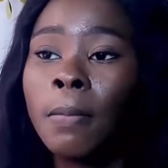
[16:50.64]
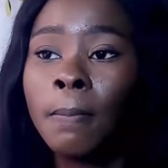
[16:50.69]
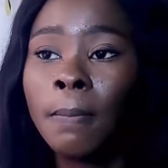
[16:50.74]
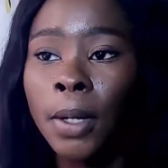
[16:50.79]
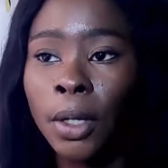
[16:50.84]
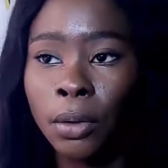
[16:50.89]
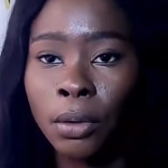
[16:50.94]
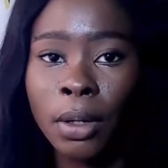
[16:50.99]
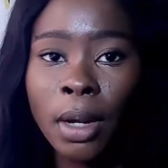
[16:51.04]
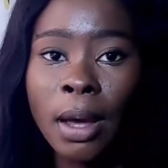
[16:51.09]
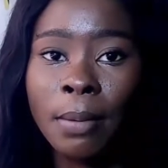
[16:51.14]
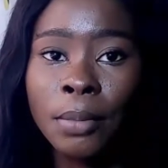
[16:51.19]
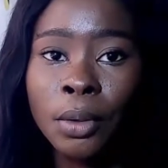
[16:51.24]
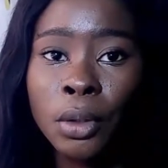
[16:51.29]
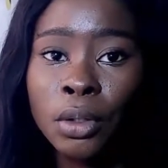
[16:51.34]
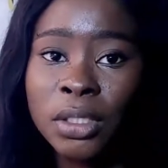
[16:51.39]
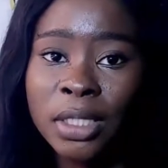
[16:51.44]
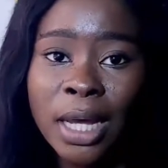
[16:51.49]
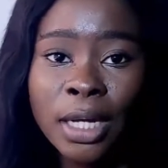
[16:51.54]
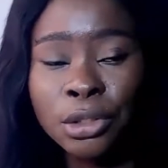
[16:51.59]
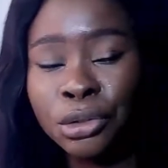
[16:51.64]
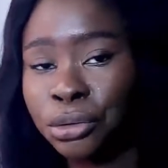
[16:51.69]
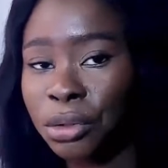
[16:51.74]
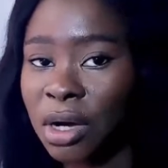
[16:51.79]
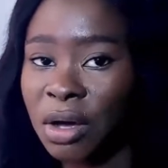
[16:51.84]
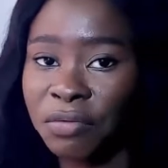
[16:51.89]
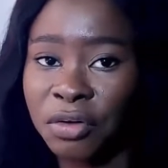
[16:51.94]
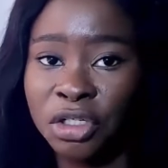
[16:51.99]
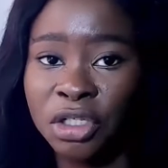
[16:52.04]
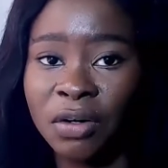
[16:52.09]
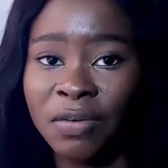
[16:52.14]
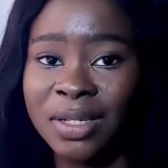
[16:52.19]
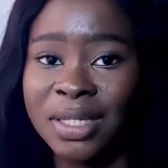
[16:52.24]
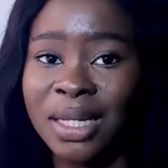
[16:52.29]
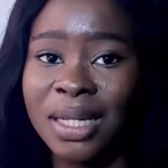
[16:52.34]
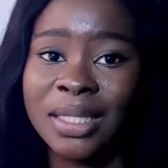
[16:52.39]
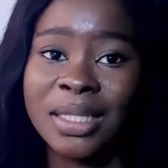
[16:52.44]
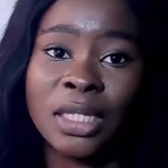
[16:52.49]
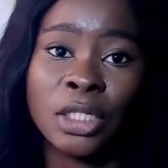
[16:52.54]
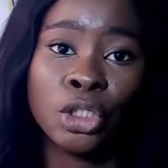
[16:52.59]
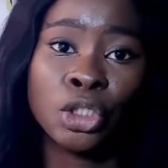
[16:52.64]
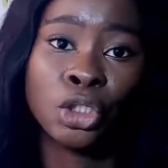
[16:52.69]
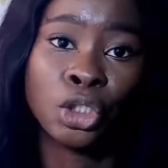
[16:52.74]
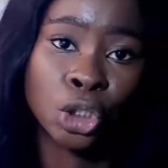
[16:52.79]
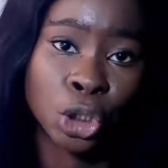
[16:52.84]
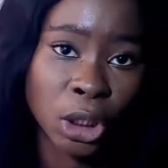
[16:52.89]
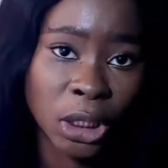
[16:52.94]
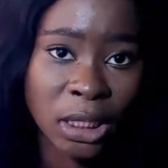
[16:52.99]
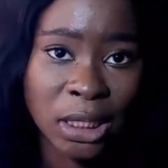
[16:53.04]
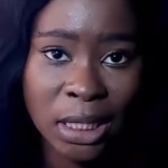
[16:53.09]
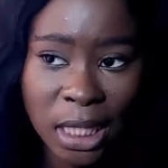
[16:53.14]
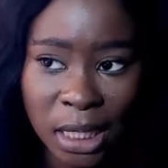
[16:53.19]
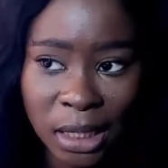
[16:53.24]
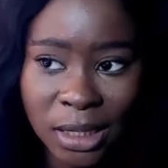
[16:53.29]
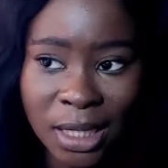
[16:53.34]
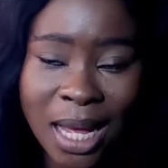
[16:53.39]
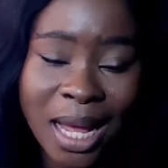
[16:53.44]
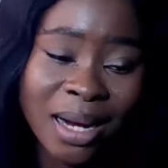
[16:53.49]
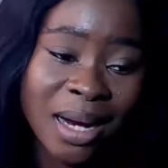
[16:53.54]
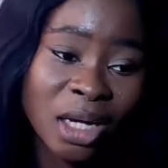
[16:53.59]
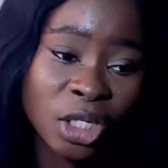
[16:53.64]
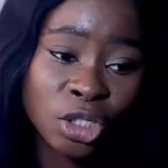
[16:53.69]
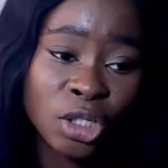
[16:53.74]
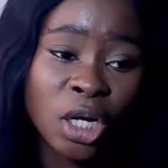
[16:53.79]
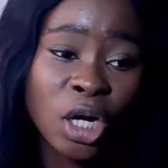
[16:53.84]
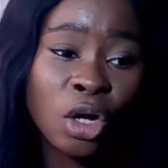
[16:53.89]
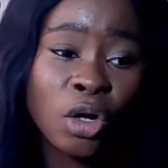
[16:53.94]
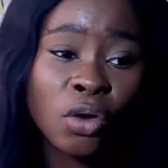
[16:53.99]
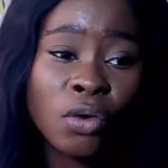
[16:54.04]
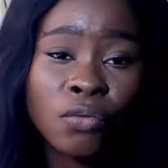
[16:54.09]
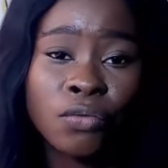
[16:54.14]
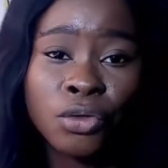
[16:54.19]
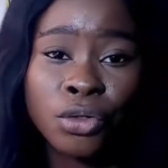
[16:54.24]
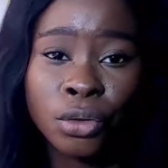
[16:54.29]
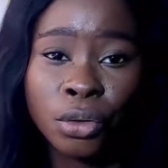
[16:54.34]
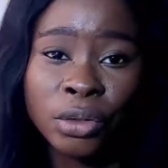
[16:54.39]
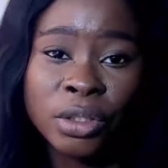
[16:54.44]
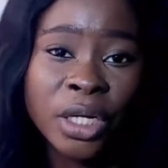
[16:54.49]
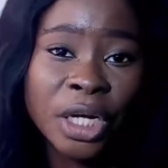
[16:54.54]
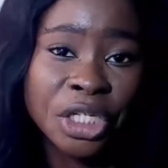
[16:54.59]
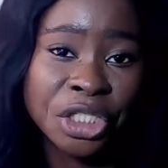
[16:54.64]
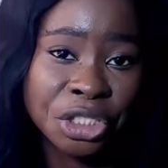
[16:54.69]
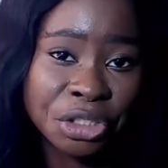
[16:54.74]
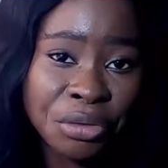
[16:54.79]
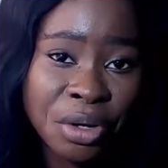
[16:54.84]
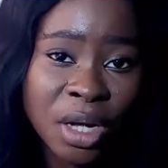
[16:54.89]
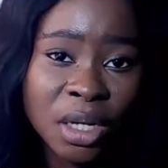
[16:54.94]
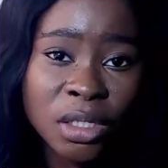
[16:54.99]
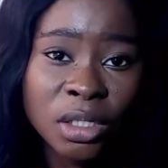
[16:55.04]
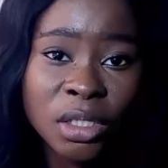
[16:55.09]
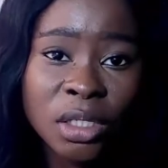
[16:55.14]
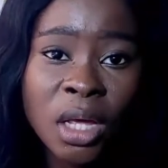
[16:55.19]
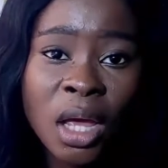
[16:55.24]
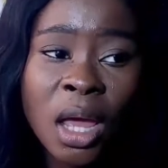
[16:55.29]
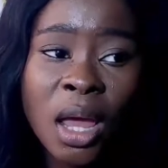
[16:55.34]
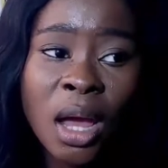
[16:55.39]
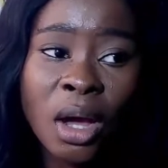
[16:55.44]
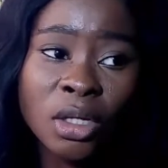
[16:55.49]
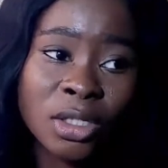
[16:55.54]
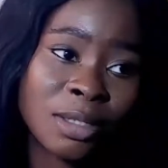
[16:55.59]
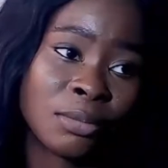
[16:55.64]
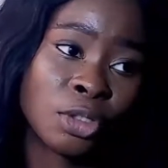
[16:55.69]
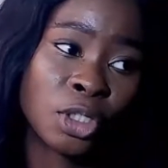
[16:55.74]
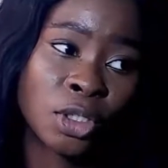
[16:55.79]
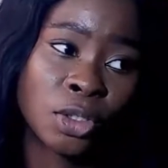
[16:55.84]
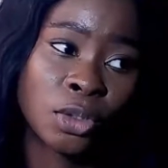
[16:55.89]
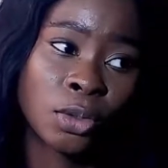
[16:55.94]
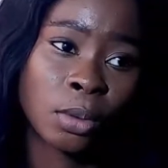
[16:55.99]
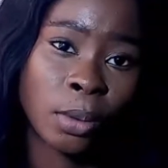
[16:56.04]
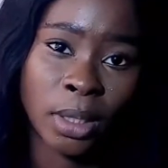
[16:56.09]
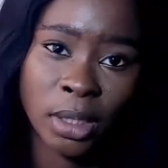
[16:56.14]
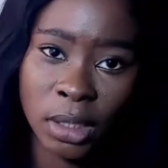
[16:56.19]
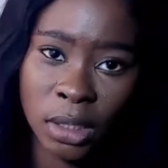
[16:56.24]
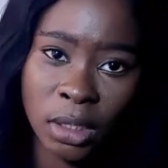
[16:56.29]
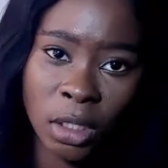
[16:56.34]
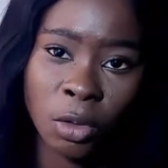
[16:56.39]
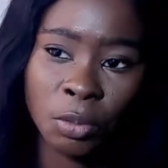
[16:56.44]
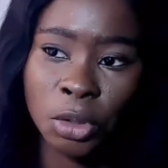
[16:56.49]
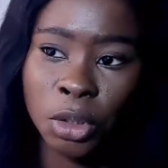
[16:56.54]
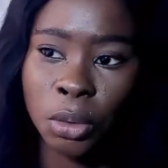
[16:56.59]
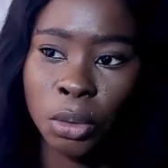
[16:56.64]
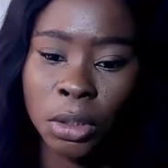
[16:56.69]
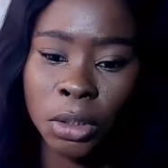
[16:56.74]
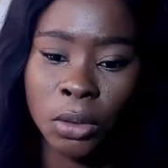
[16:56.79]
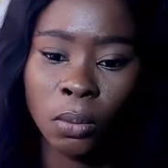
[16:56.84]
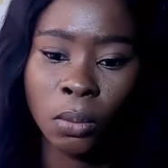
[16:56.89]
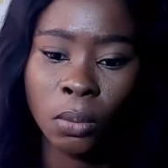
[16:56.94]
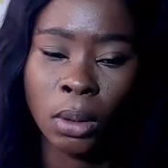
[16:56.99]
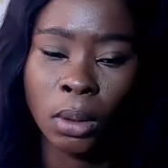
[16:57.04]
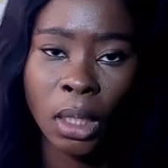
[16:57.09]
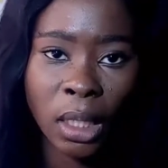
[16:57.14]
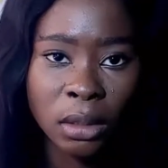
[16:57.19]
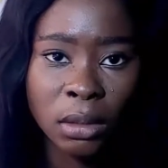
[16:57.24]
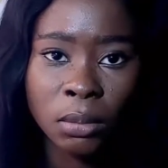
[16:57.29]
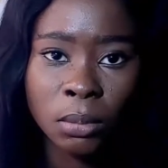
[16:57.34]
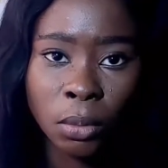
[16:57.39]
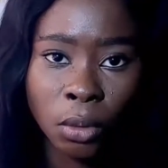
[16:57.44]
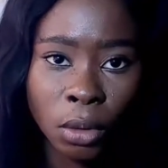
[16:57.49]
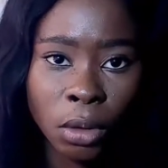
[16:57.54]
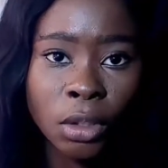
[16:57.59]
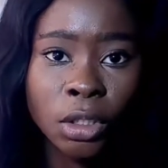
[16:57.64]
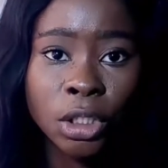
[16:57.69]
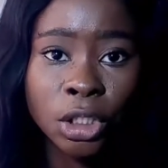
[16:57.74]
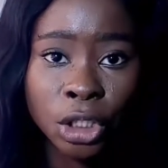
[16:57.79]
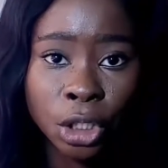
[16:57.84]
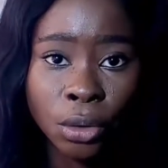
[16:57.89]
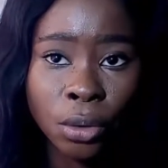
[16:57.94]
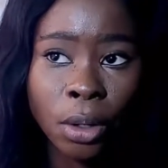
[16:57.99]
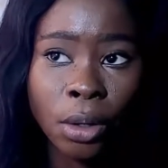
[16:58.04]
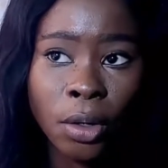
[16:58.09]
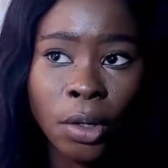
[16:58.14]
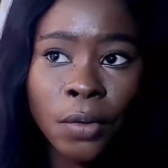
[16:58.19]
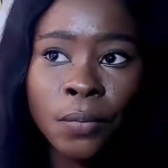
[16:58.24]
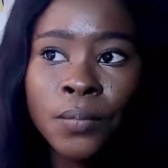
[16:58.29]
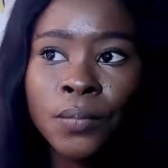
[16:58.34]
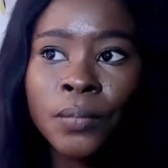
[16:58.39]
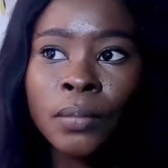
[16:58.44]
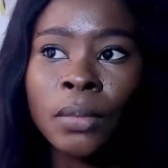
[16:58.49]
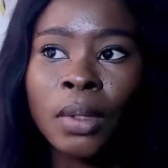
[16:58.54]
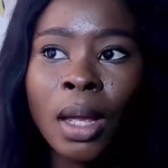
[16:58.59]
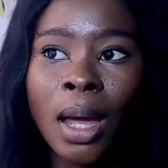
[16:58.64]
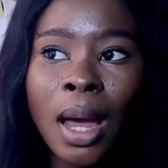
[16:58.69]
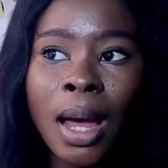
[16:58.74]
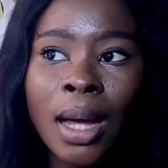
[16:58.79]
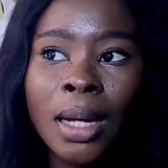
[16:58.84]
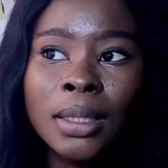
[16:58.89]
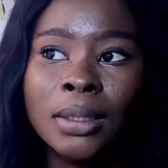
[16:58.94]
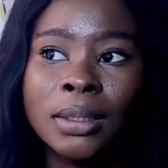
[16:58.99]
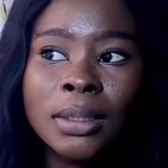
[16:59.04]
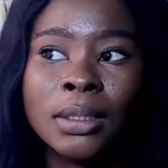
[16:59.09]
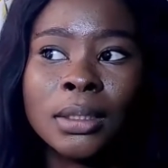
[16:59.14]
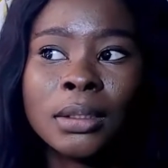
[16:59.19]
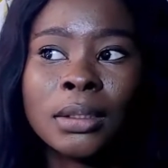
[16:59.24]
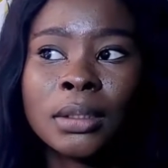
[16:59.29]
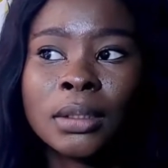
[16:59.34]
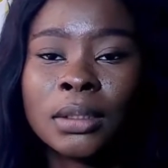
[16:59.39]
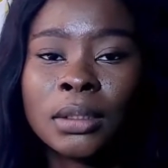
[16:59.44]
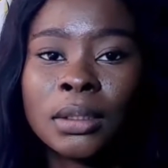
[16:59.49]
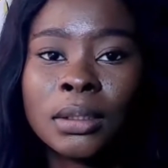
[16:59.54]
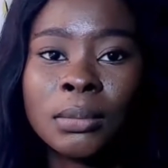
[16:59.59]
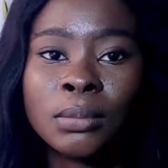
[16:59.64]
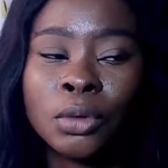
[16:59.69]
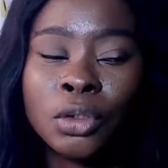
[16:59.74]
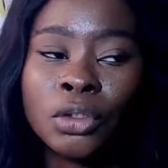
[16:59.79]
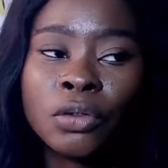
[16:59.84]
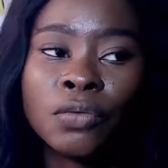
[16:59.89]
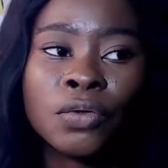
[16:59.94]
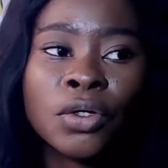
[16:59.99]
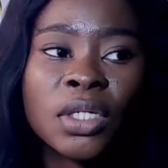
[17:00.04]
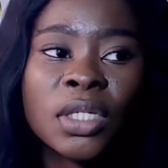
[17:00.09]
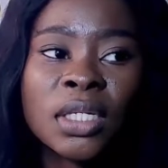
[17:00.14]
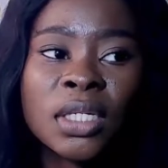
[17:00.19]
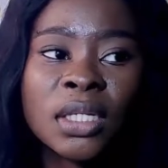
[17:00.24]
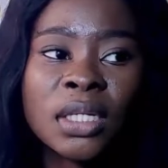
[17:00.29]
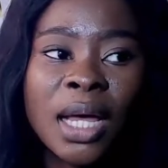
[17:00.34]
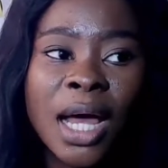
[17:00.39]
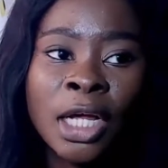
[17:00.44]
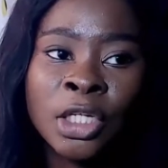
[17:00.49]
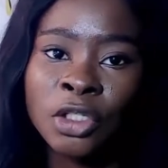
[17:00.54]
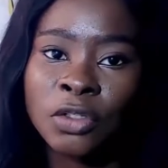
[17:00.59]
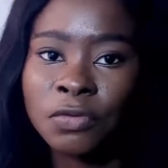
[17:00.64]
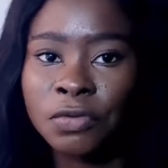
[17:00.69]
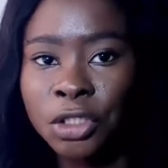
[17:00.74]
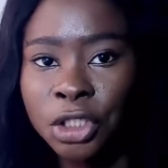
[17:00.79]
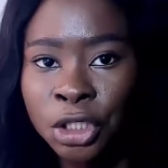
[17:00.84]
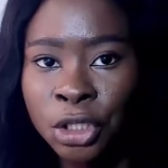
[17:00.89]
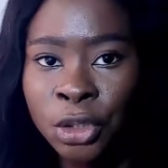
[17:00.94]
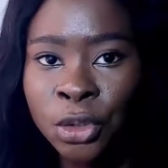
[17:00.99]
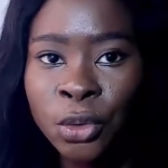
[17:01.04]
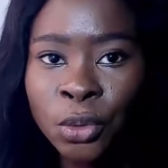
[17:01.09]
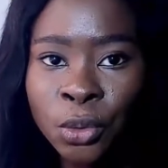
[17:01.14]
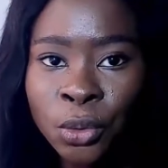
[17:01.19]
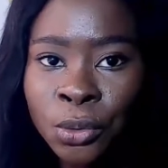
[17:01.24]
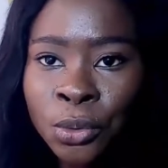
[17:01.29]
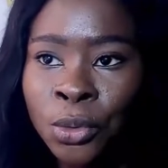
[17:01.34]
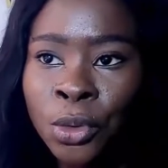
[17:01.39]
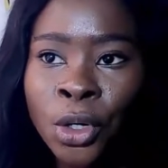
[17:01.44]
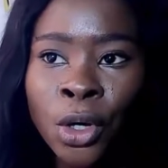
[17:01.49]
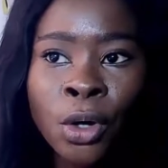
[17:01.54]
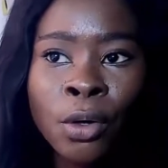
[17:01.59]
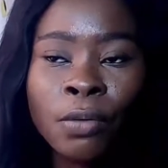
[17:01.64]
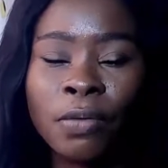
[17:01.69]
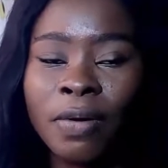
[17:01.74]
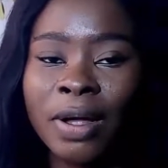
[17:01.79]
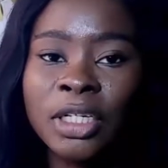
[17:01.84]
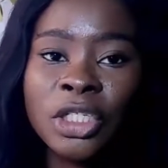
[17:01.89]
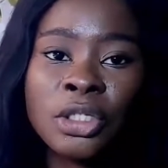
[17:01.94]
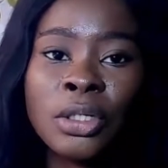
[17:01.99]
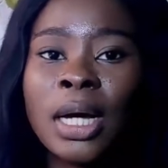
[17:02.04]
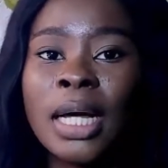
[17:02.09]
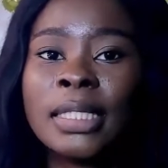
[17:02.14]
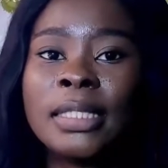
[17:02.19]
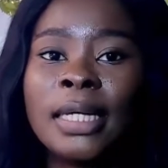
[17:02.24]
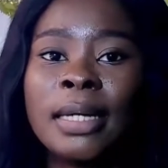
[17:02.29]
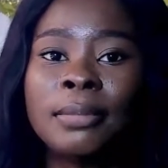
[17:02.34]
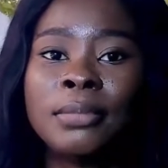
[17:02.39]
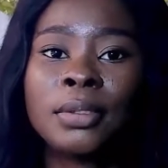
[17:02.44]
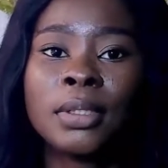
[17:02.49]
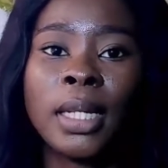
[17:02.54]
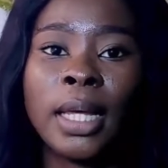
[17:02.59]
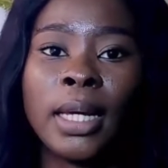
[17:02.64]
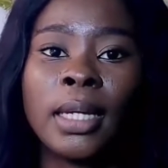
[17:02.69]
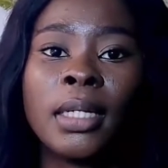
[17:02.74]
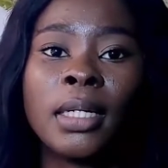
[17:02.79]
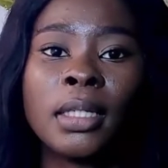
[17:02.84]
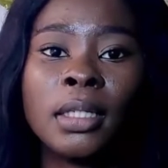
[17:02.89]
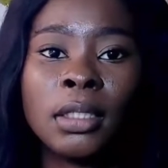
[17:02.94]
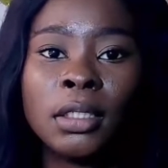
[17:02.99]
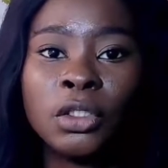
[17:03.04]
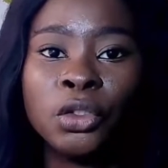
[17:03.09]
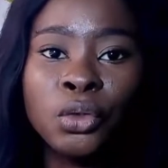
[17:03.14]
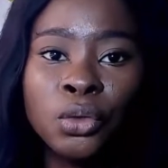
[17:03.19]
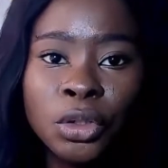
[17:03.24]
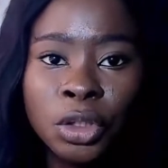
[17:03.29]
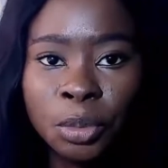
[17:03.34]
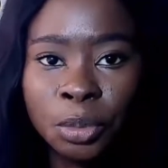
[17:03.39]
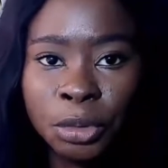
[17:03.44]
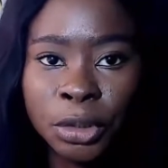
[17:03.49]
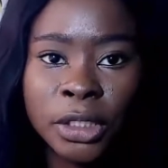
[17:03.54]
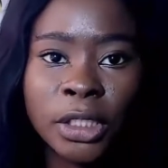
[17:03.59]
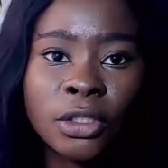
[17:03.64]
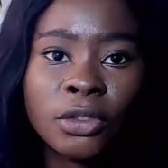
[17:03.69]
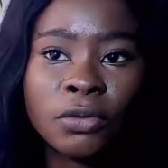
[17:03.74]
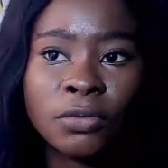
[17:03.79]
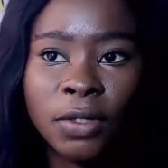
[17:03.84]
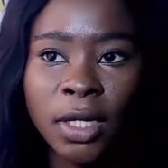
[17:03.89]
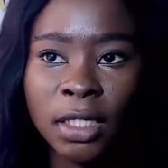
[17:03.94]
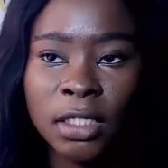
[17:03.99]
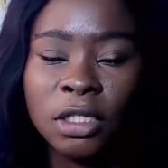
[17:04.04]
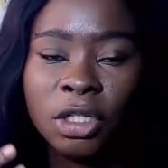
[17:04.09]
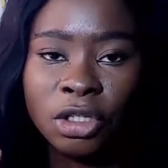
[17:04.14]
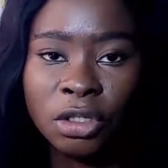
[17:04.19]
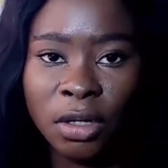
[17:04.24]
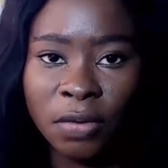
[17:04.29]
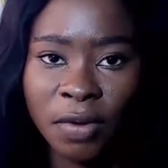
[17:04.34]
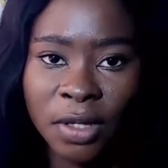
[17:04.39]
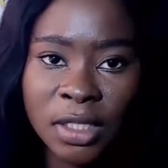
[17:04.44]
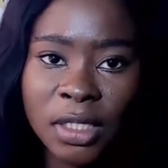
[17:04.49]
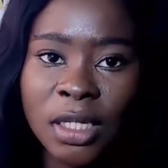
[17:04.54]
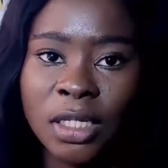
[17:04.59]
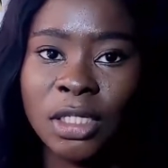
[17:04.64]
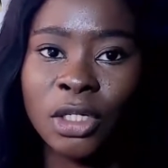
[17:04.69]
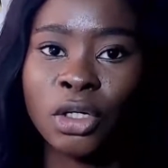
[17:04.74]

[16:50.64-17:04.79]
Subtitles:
Payoneer because I do not have a driver's license just yet. And actually, a lot of young Nigerians, because I'm just 20, I'll be 21 next month in January, and most of us are just finishing school. We've actually not had time to do the process of getting a driver's license